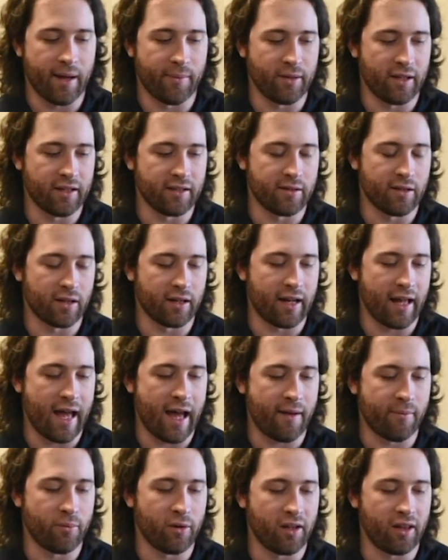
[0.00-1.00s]
Because you're going to
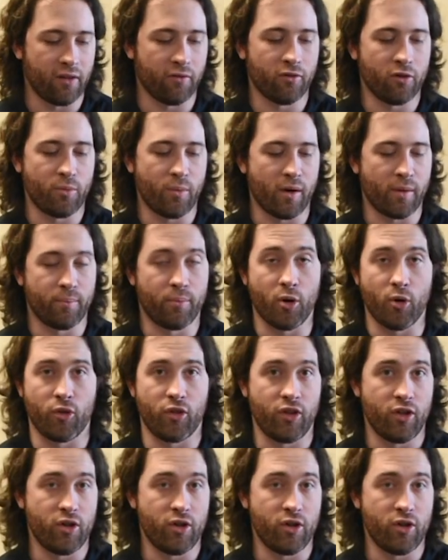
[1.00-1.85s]
have breathing room on both